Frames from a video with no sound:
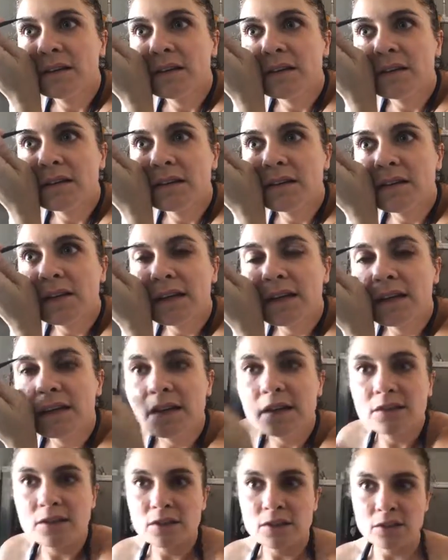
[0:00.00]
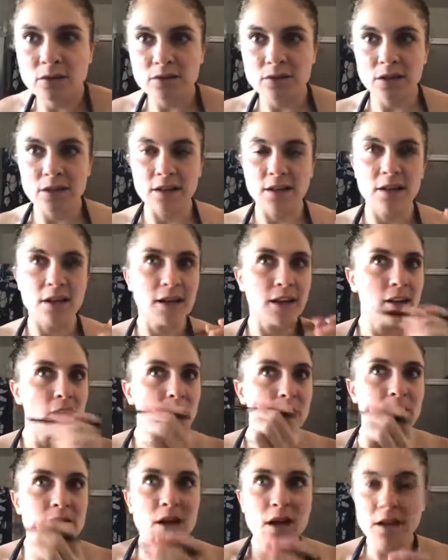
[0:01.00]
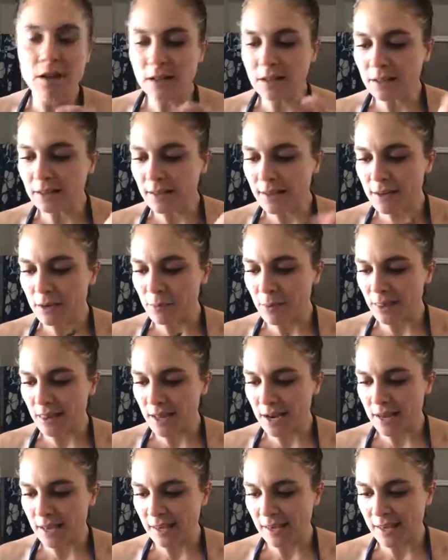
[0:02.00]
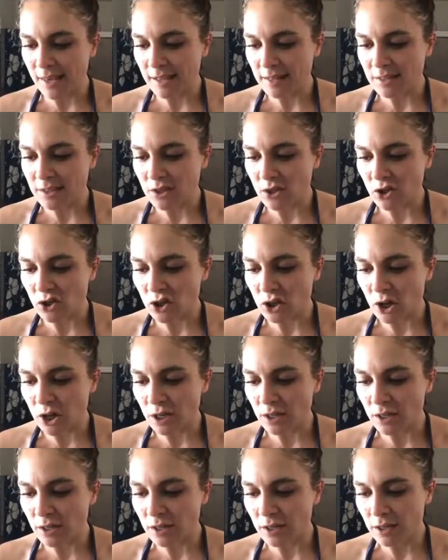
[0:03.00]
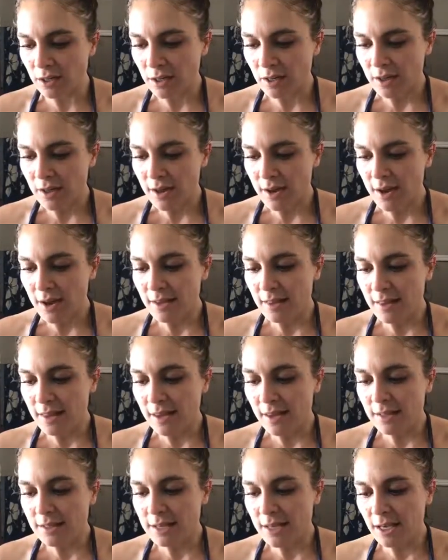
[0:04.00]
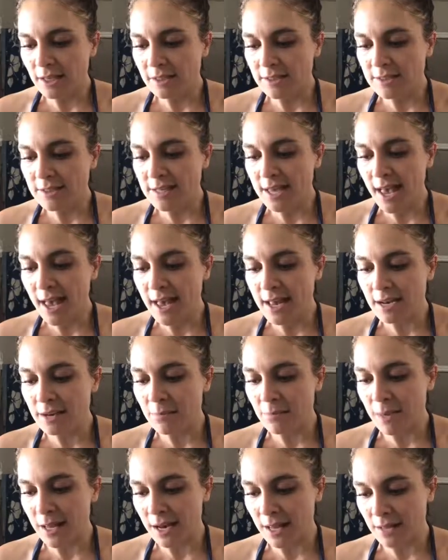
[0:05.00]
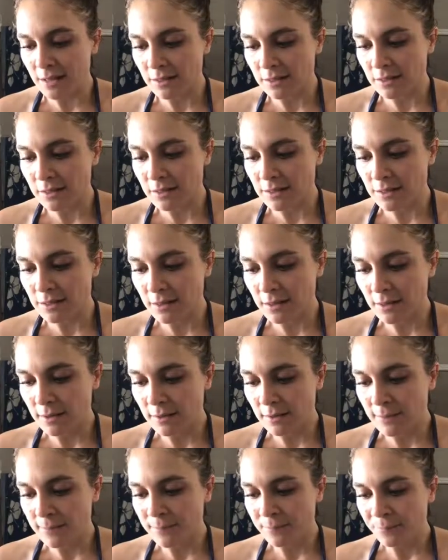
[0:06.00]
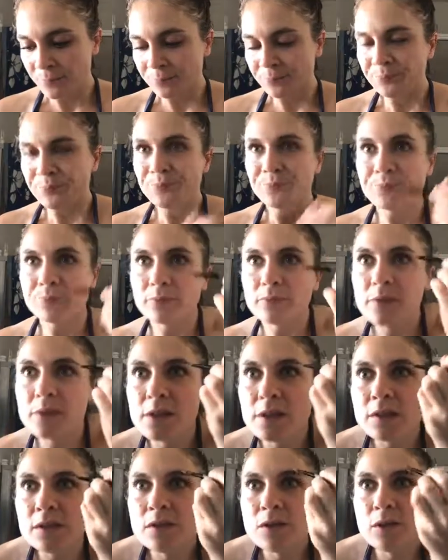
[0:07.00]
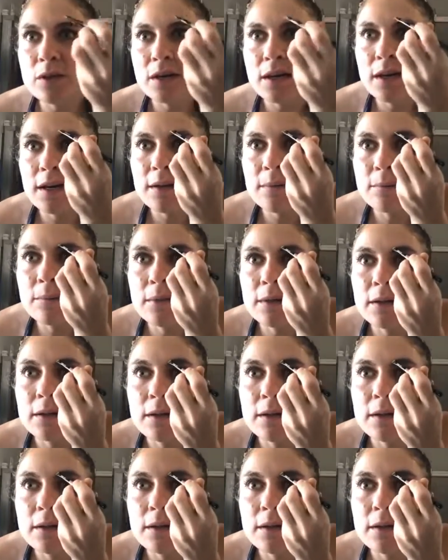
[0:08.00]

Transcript: So yeah, that just goes on there. It goes on clear, but then it gets dark. I think it takes 10 minutes. So I'm